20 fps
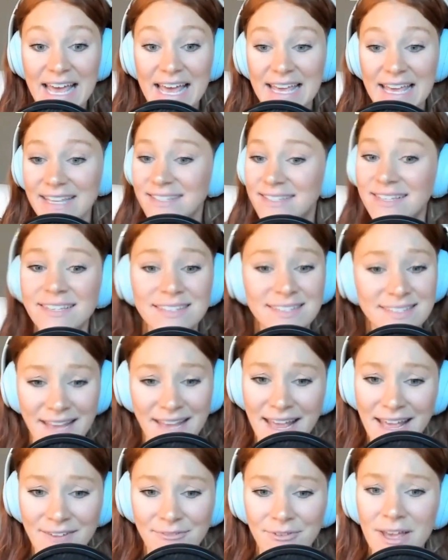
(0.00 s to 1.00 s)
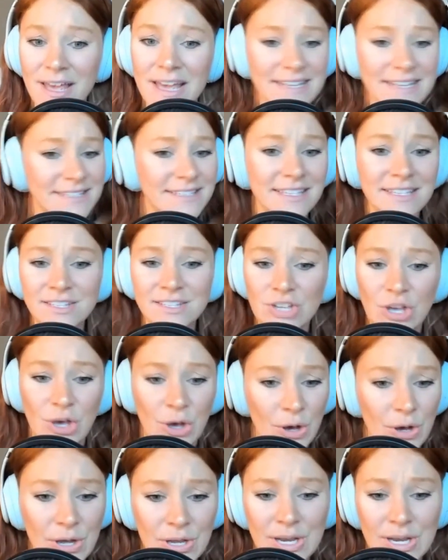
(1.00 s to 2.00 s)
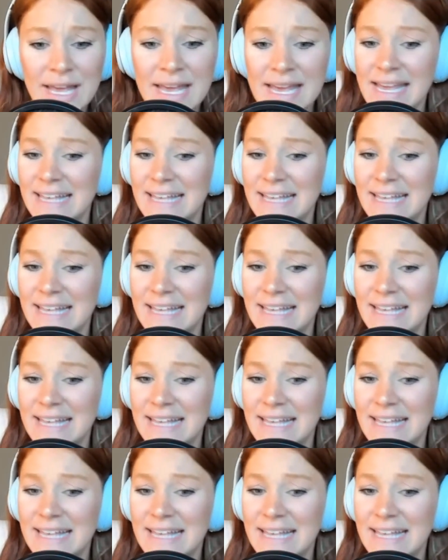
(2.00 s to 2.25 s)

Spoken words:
is this safe? Is this good?